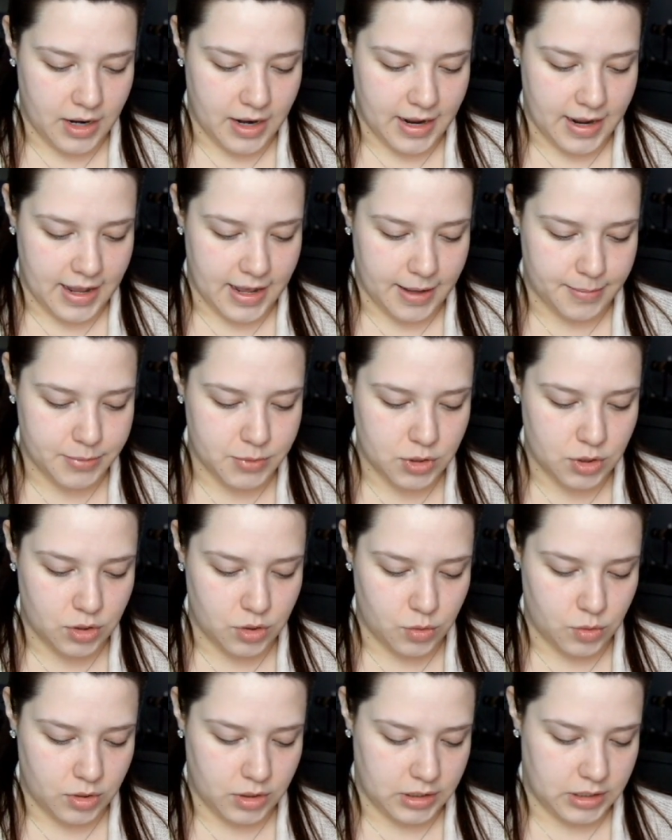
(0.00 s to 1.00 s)
I
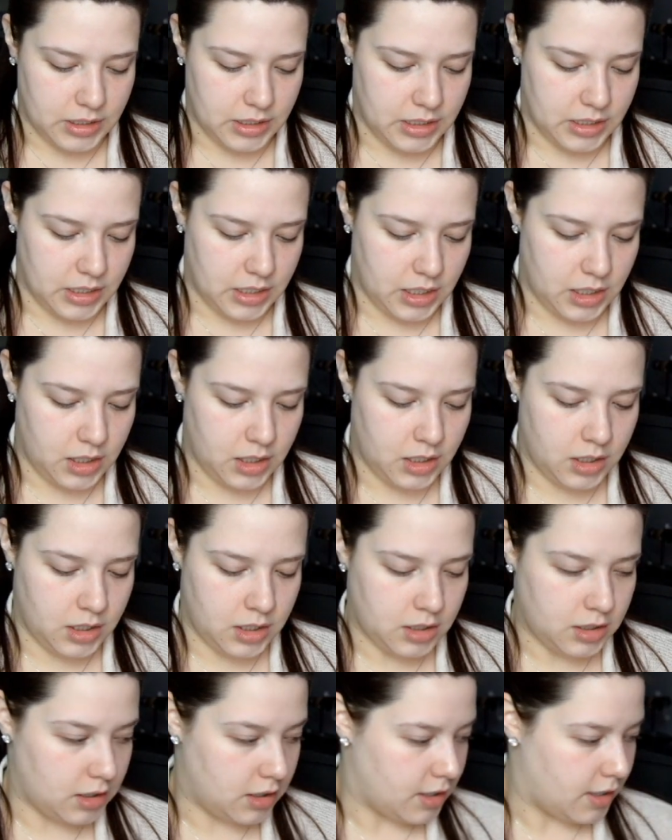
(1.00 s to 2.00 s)
absolutely
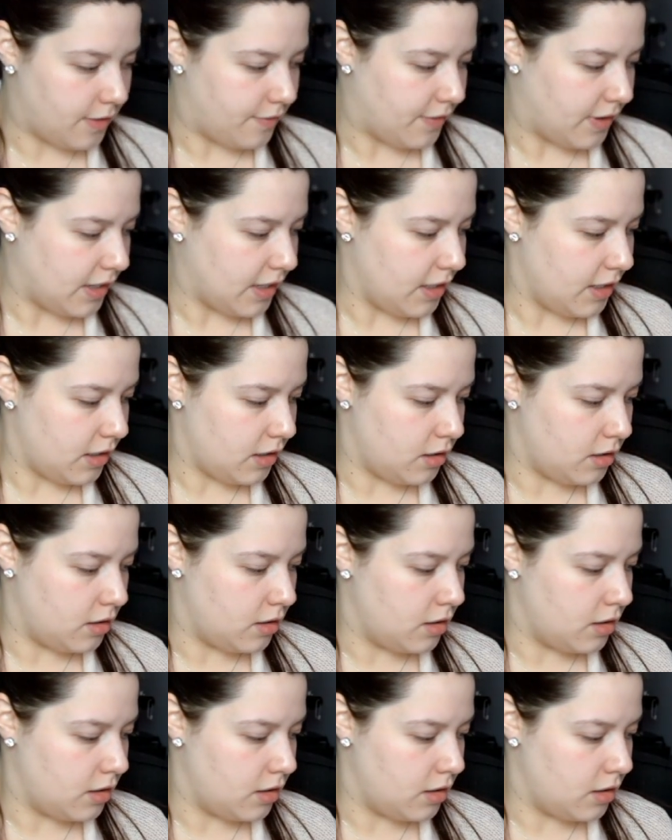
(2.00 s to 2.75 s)
love it.